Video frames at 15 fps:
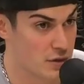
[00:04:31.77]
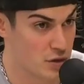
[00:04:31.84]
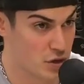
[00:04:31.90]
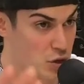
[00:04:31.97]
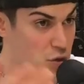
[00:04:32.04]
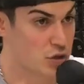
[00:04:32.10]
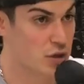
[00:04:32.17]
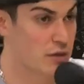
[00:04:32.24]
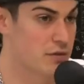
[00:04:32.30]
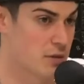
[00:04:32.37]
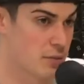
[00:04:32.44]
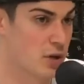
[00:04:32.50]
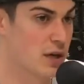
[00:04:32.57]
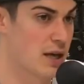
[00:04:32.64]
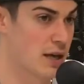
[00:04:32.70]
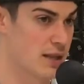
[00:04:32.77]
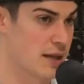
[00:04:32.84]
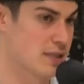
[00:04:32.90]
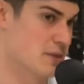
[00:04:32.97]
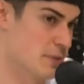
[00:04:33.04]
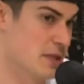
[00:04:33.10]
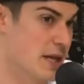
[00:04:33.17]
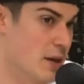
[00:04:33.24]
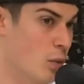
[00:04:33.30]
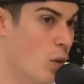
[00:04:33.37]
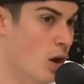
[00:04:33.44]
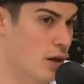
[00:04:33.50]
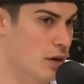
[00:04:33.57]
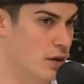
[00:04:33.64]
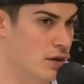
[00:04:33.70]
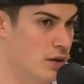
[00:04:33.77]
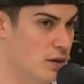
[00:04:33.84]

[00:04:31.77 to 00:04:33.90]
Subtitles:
you should have communicated that to me day one.